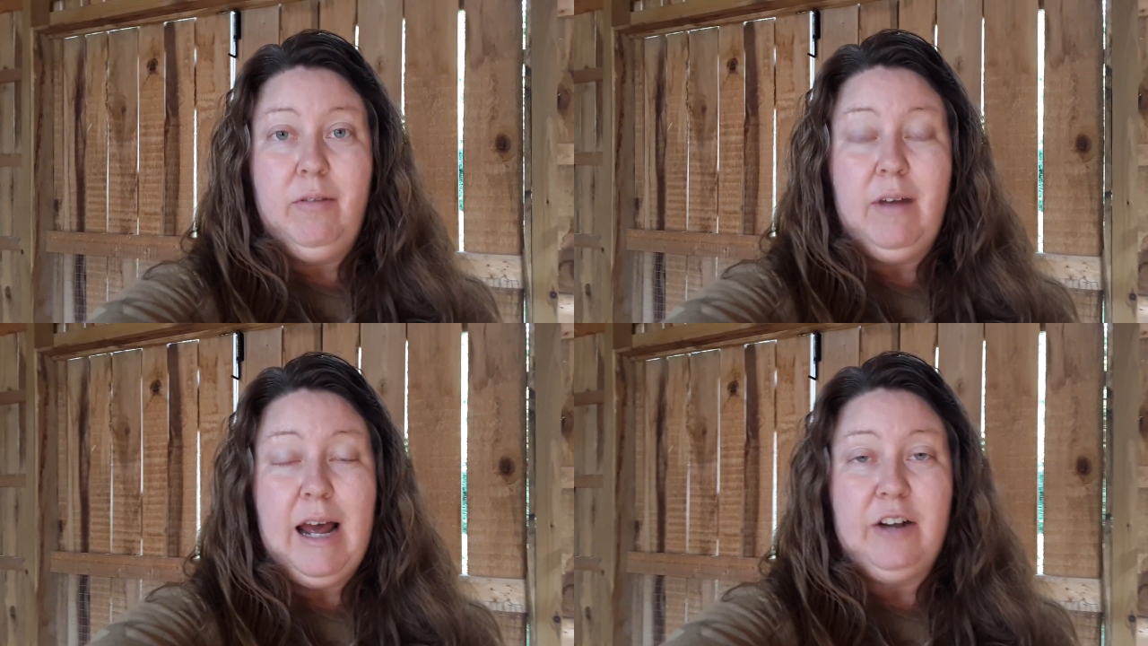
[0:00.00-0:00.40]

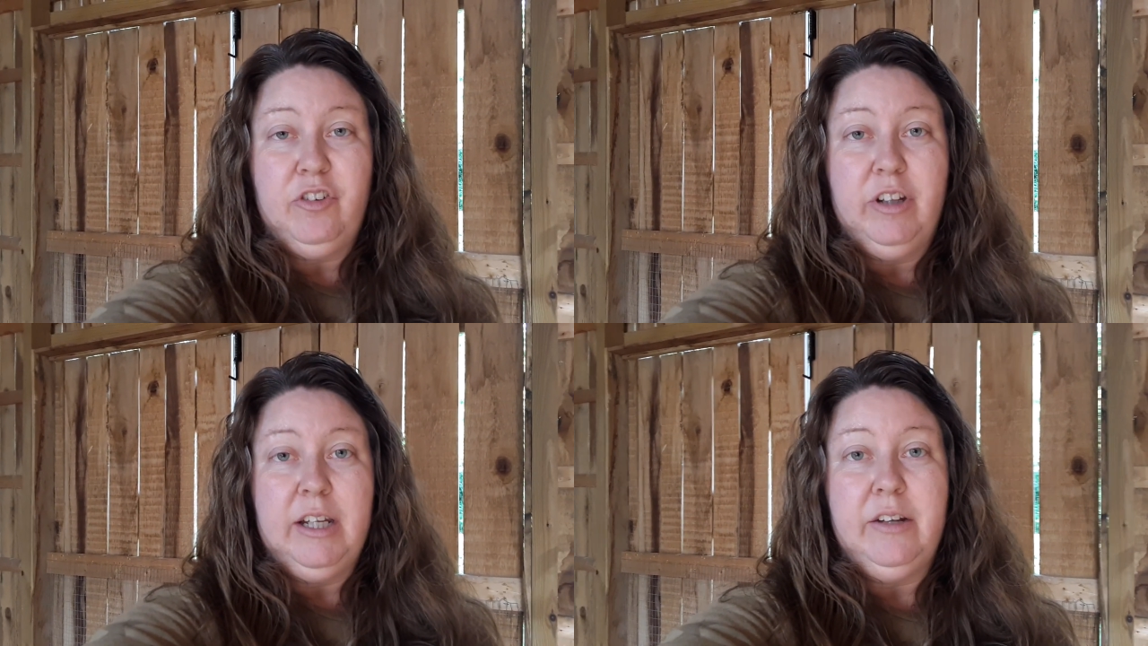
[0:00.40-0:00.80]

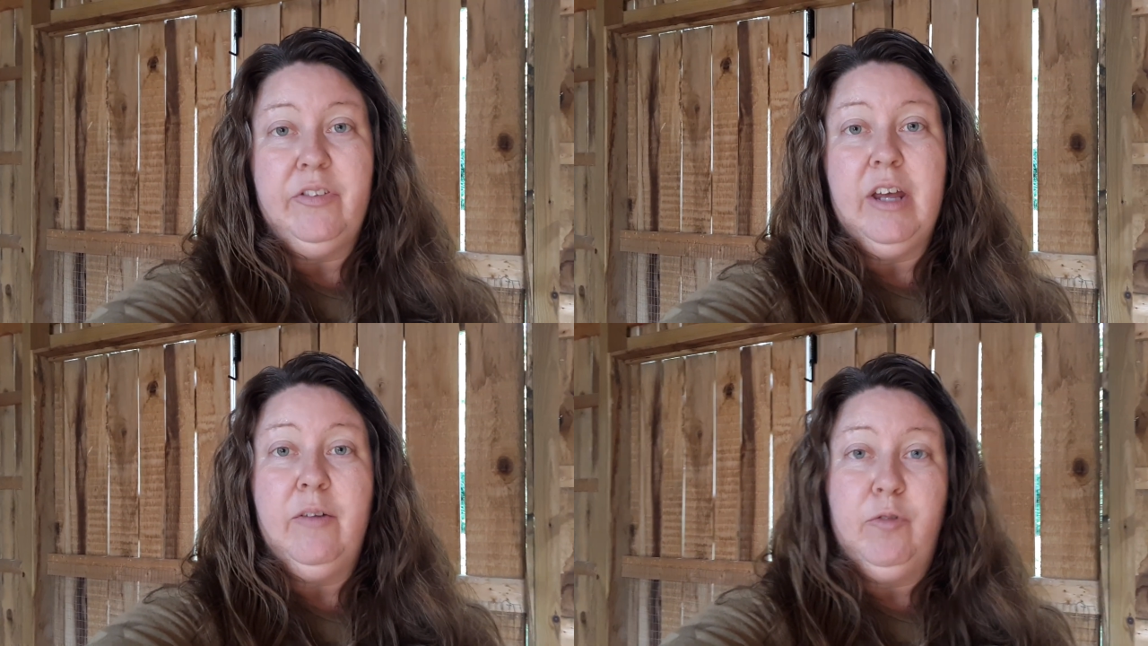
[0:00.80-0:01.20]

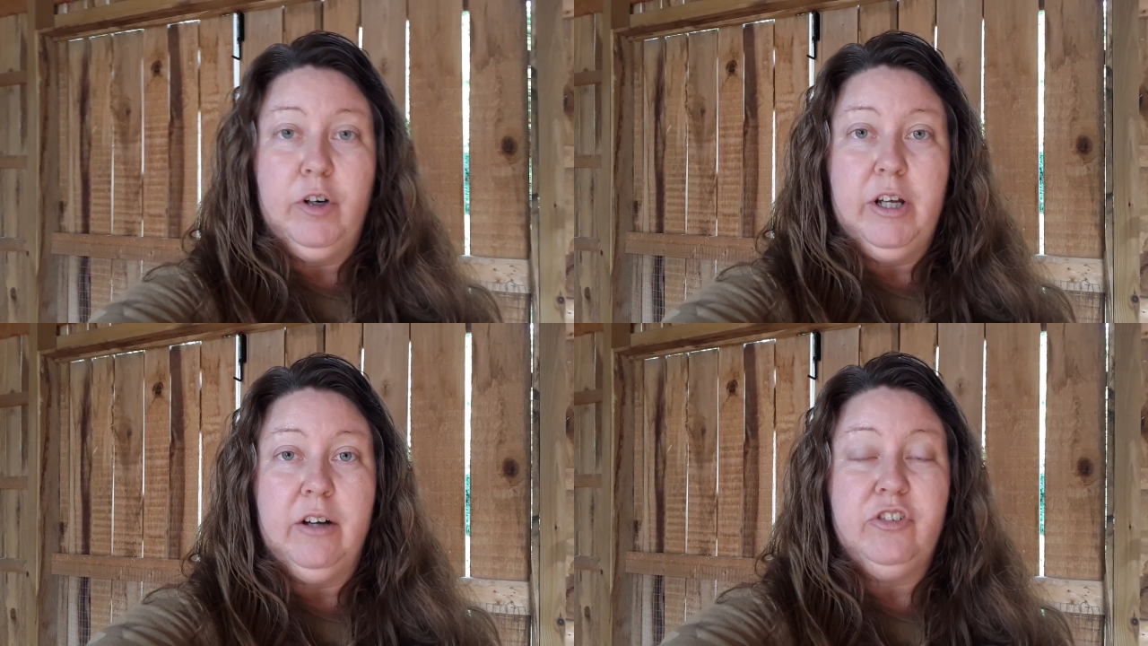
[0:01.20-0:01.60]
hatchlings and for
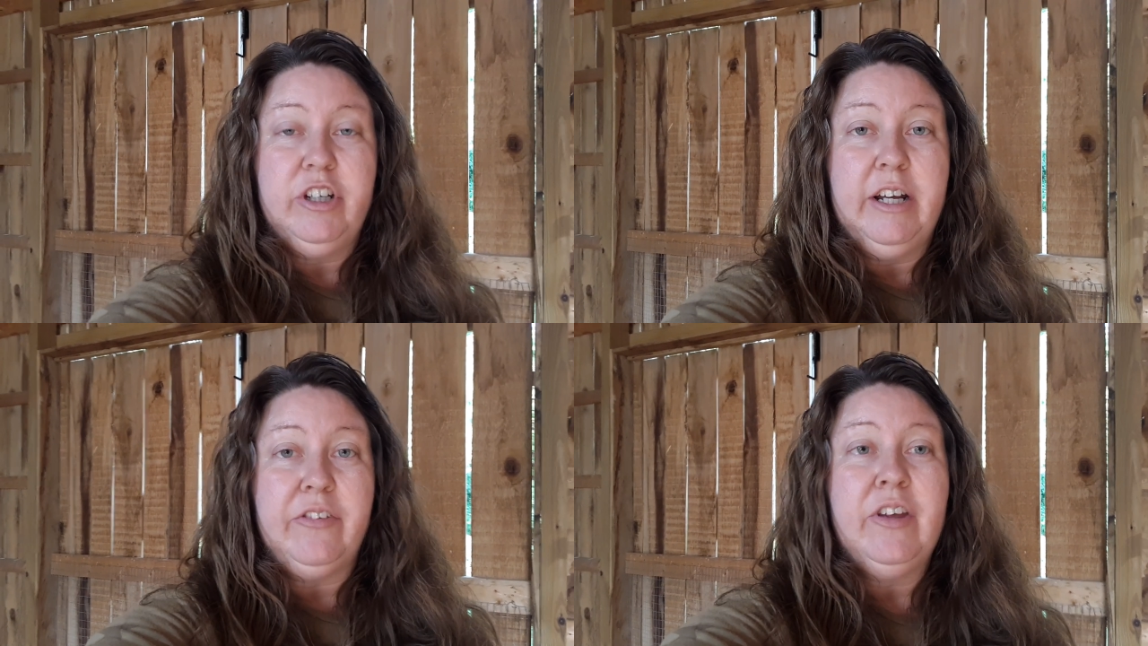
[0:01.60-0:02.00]
young
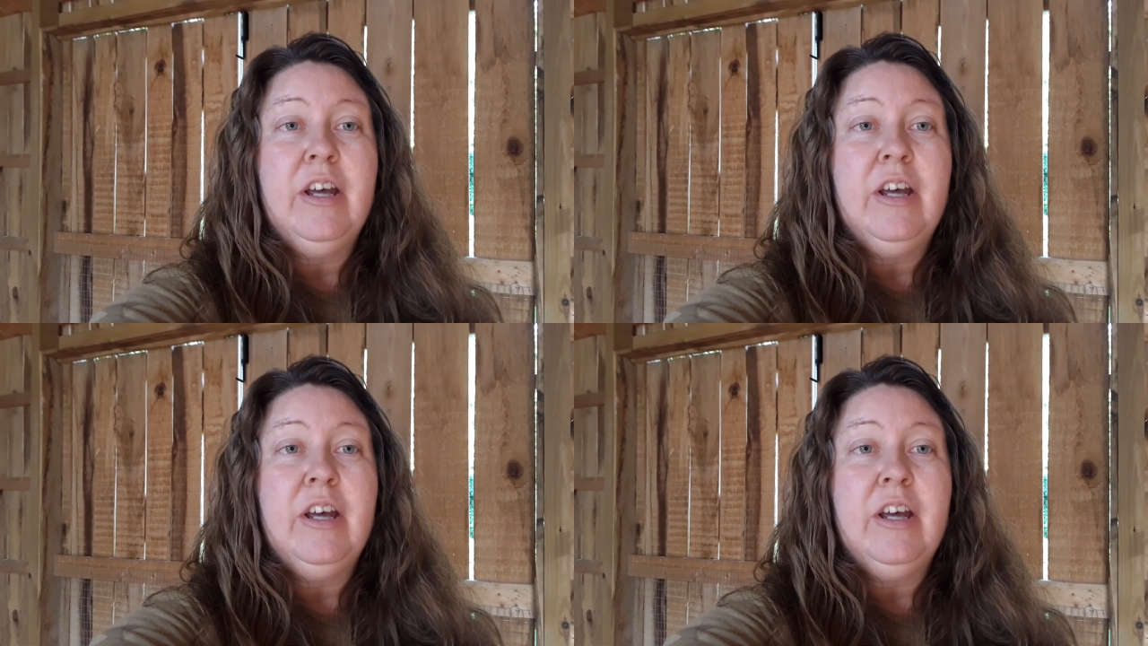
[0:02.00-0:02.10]
chicks.